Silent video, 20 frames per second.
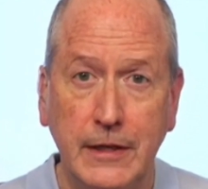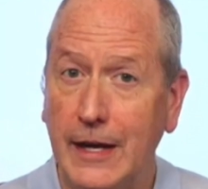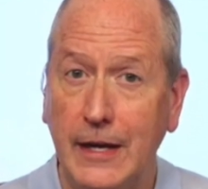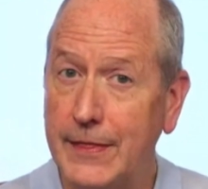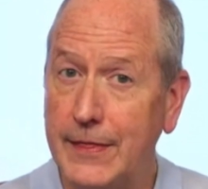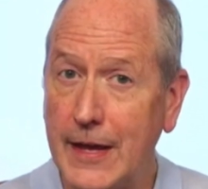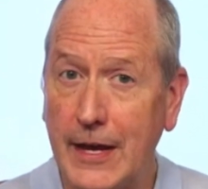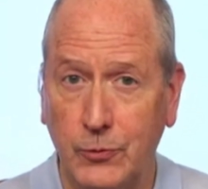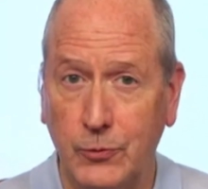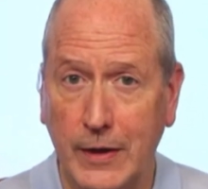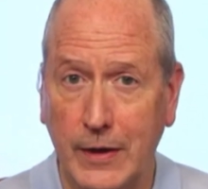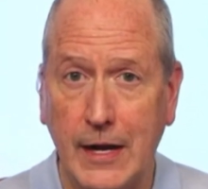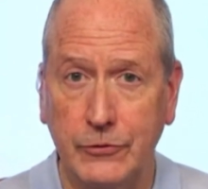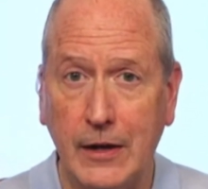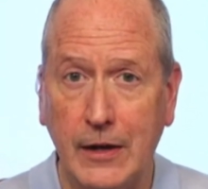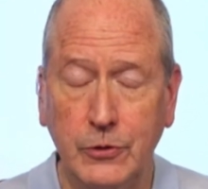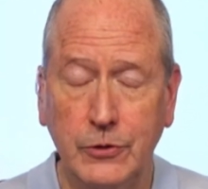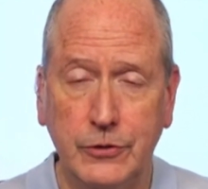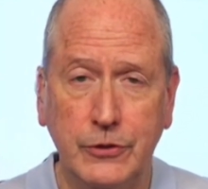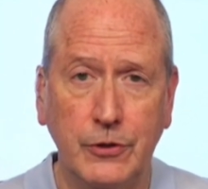And that's what
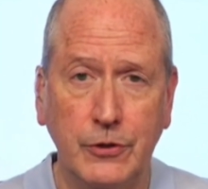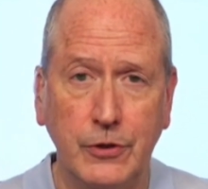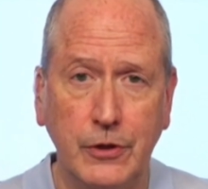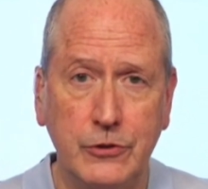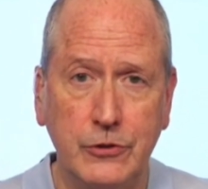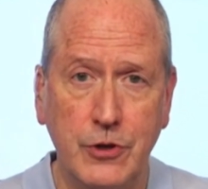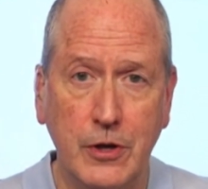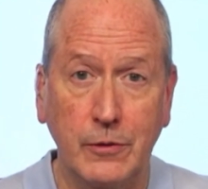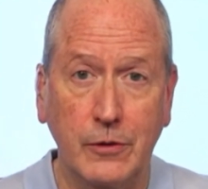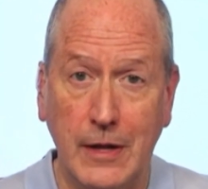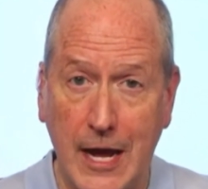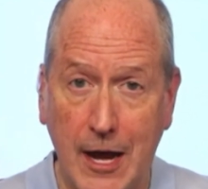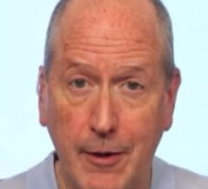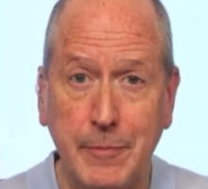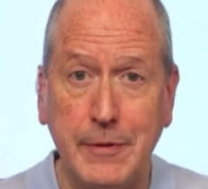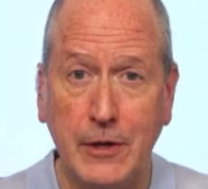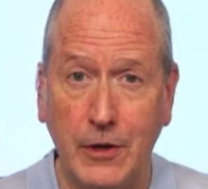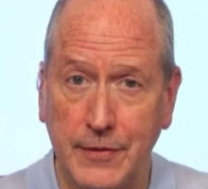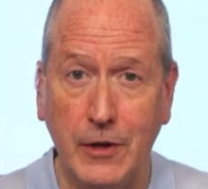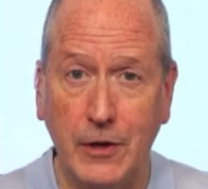I'll do as Attorney General. I'll
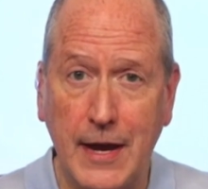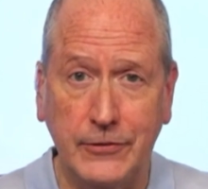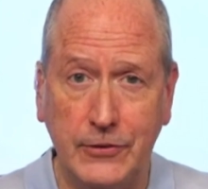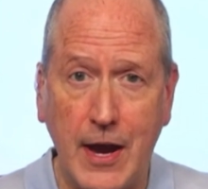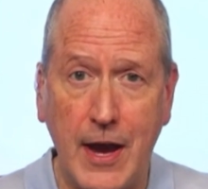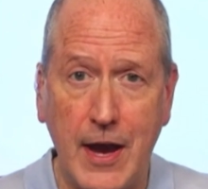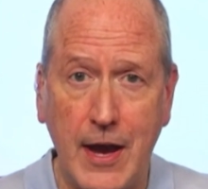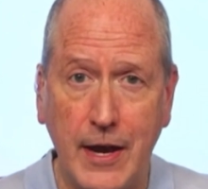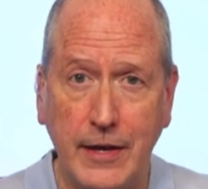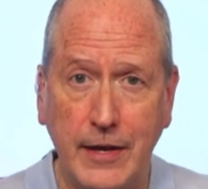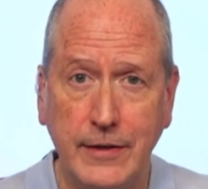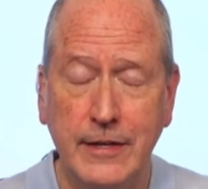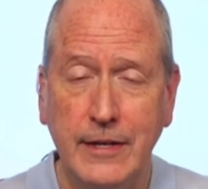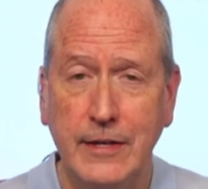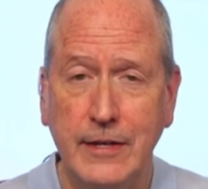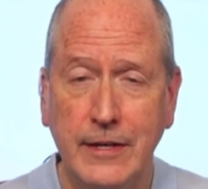be on that side